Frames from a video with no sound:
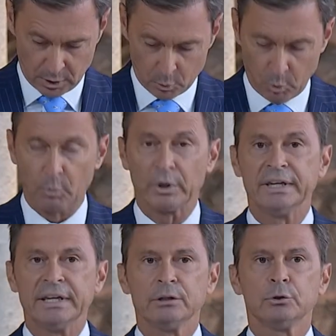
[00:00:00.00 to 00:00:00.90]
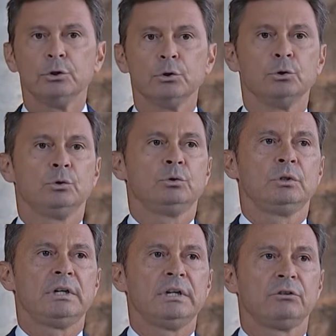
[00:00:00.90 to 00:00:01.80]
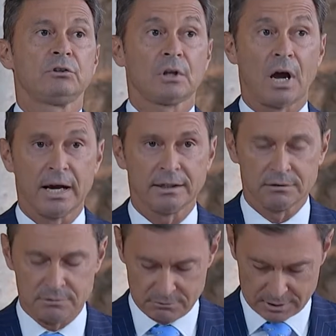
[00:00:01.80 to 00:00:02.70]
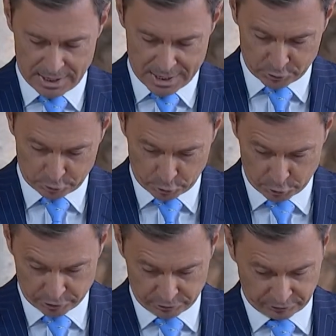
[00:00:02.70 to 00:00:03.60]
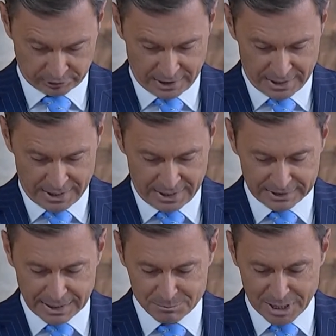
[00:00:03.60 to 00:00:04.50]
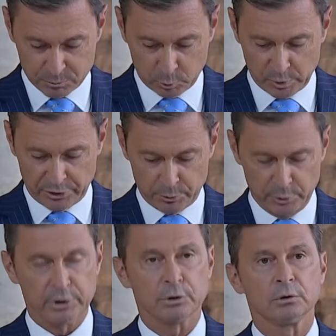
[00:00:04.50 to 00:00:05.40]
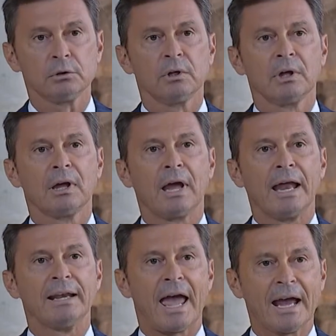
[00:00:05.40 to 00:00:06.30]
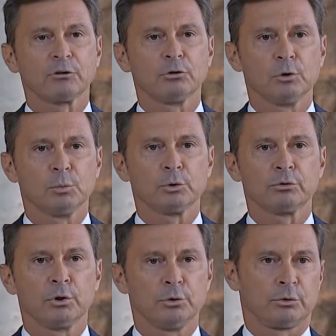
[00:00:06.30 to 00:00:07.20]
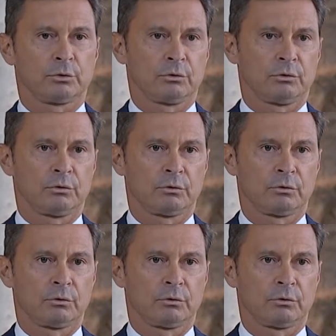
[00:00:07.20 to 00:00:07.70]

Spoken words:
What we need to do is tighten our togas and come up with real and actionable solutions